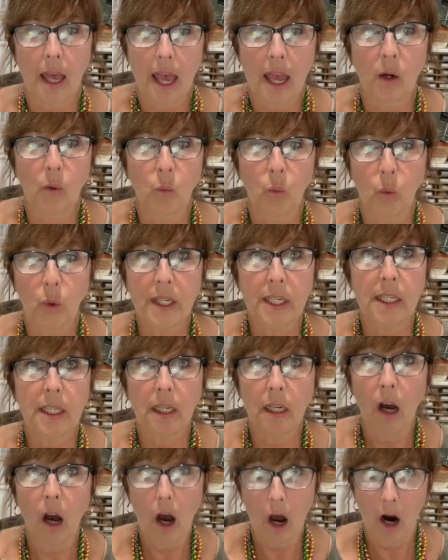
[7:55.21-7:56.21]
and
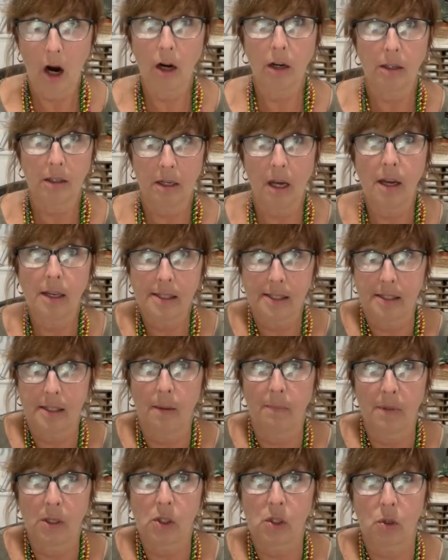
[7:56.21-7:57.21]
we are us
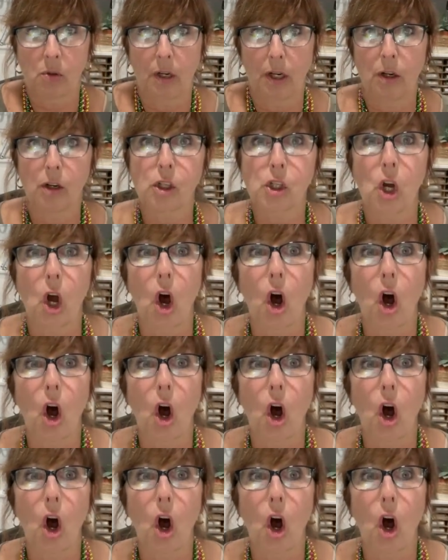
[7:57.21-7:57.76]
demonstrators